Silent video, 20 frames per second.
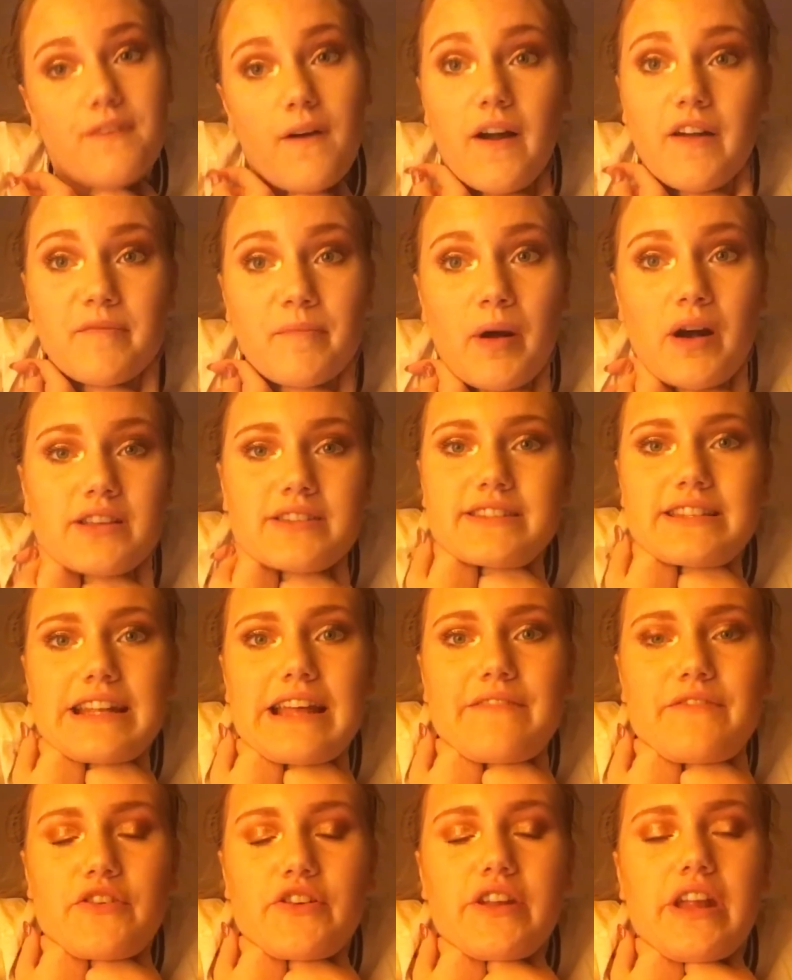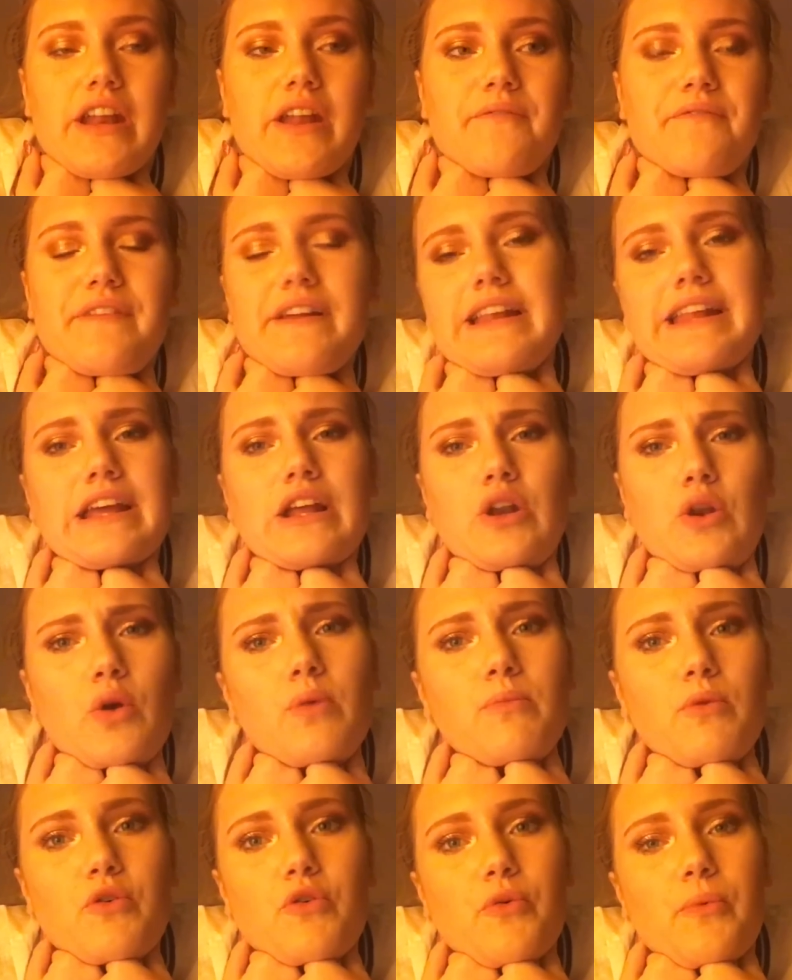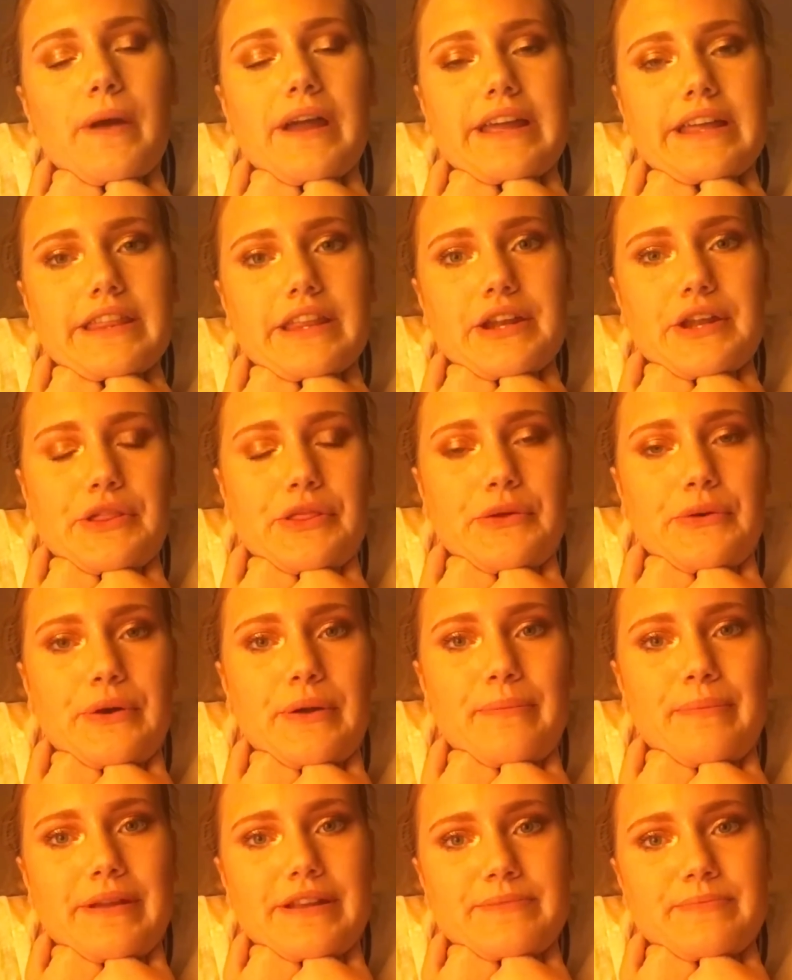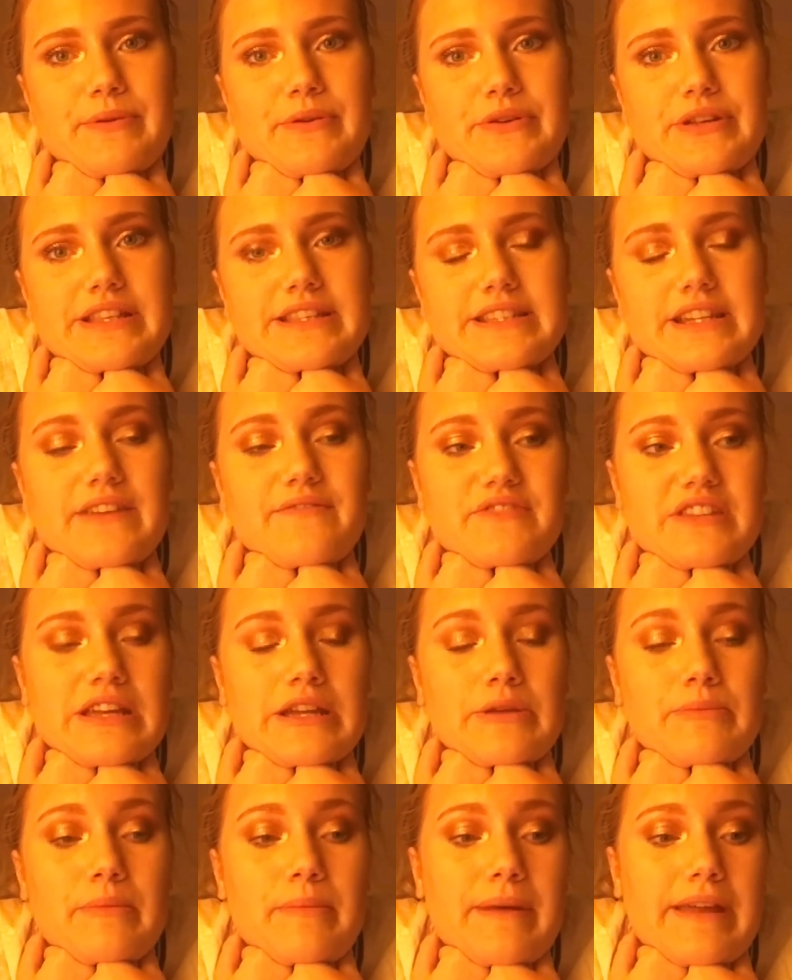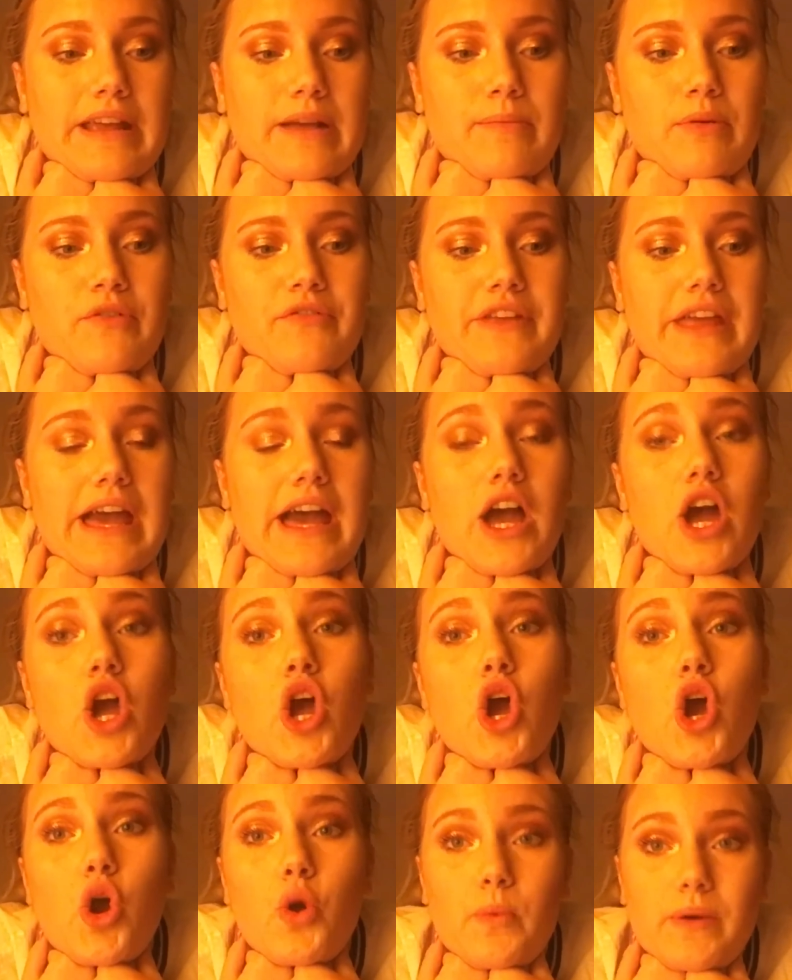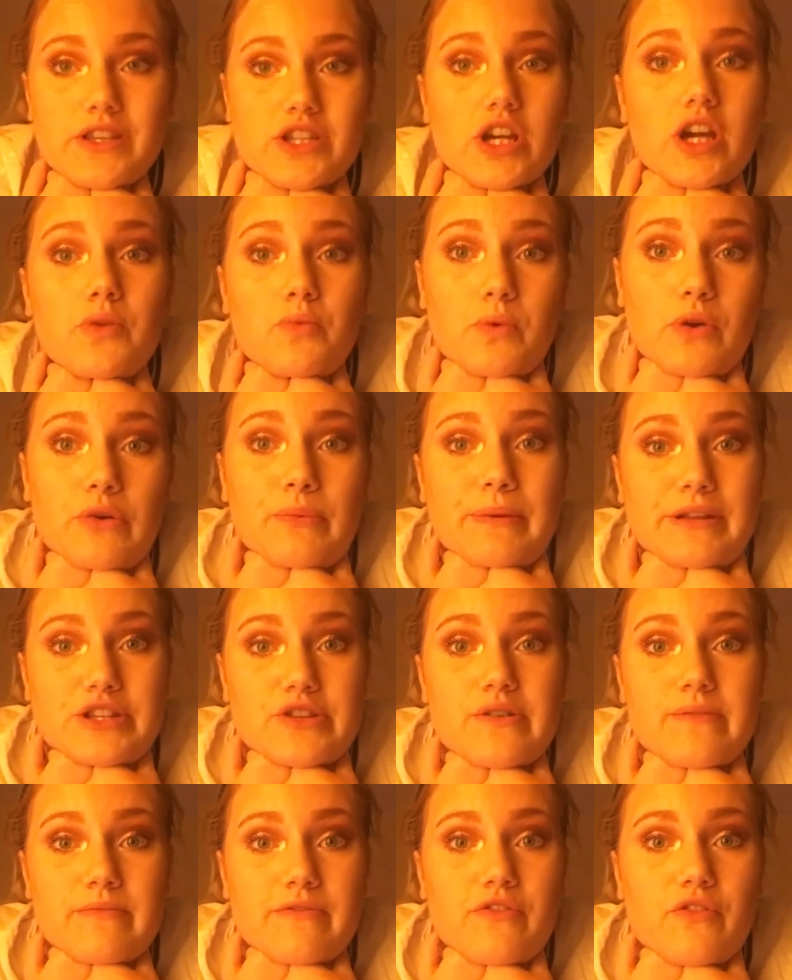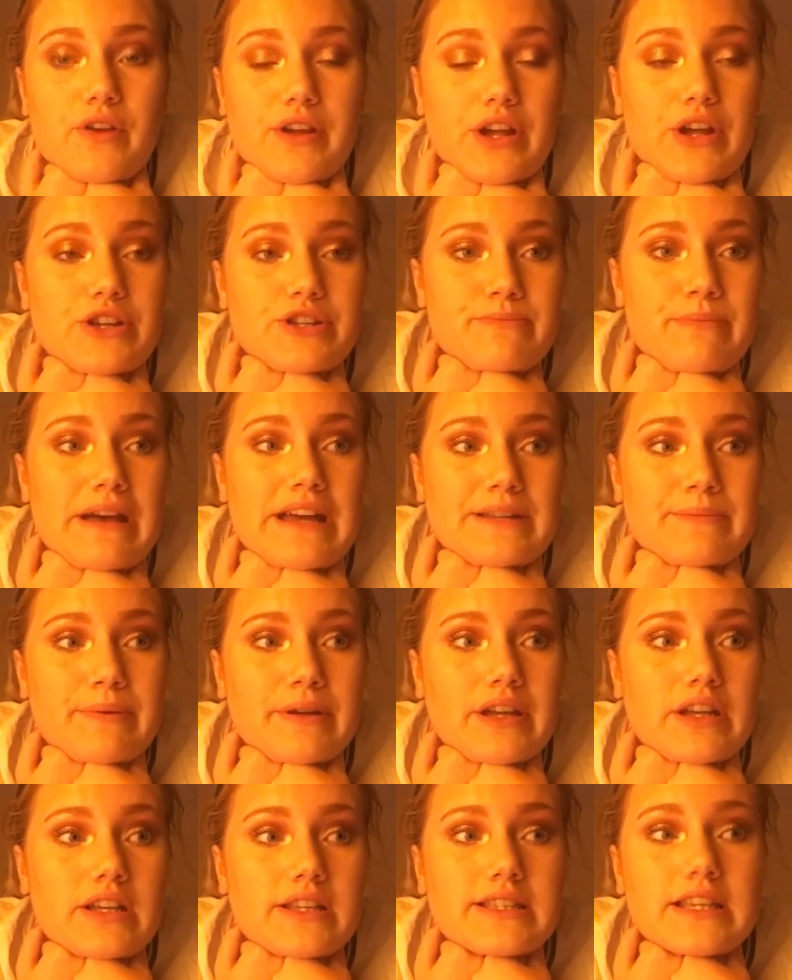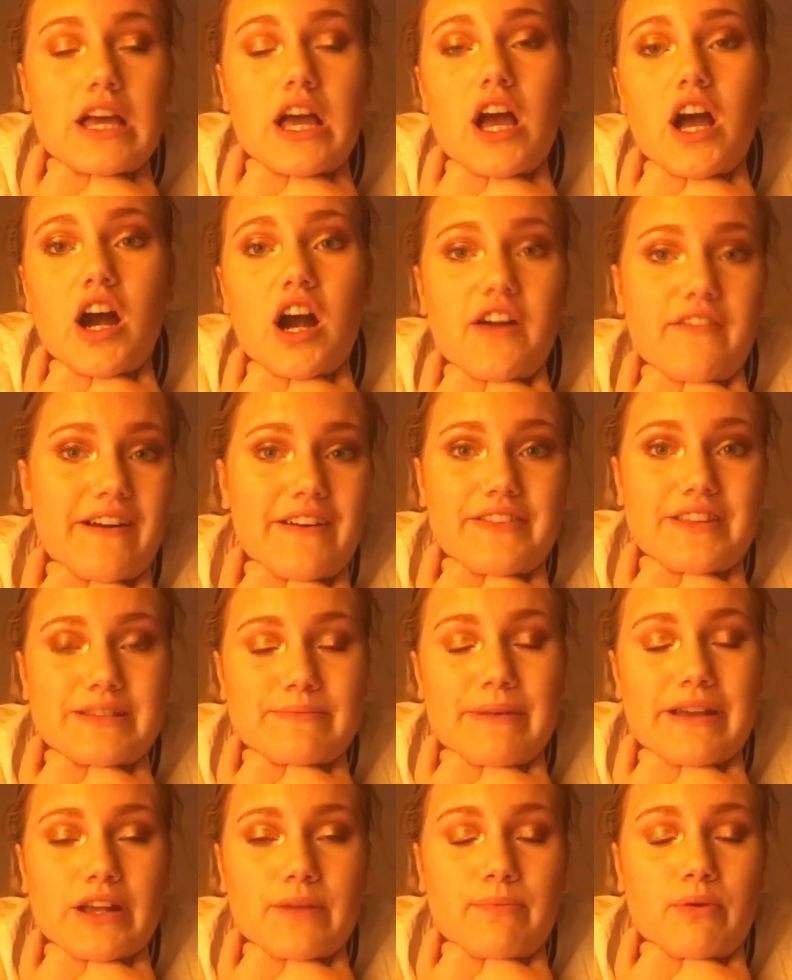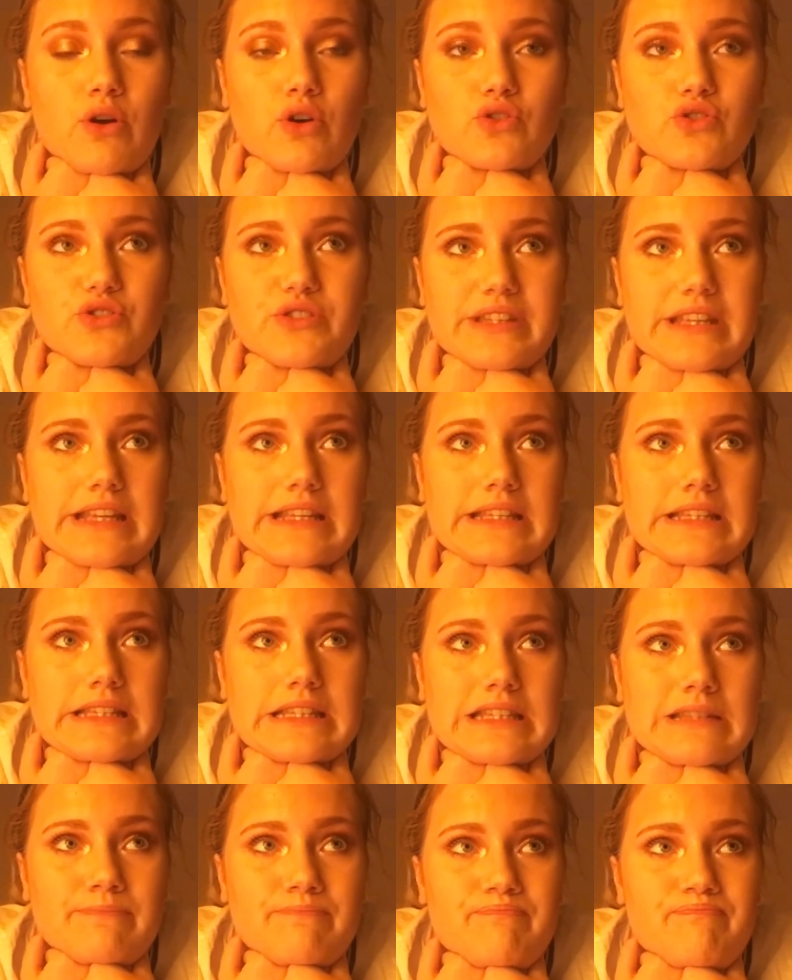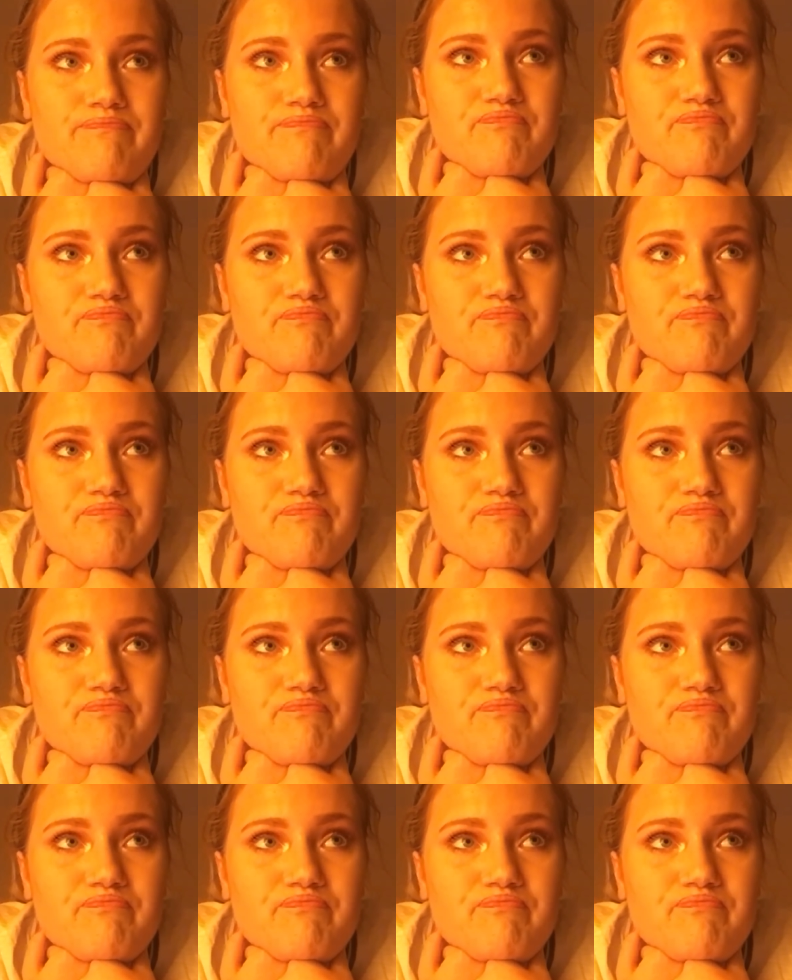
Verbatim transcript: five past 11 and I'm feeling a lot more awake than I thought I'd be to be honest I haven't taken my makeup off yet which I will be doing before I go to bed because I've had this makeup on since